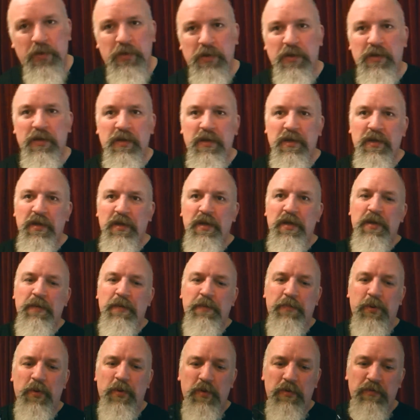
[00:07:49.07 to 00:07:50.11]
look.
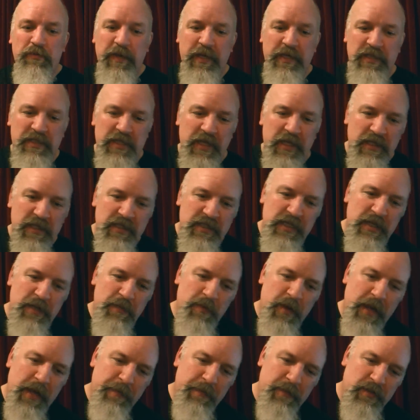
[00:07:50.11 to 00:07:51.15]
Pour the rest in, and see
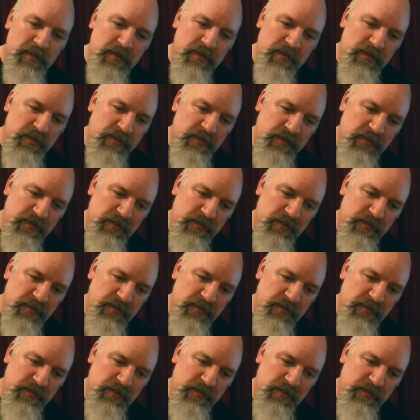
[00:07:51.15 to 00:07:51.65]
what happens.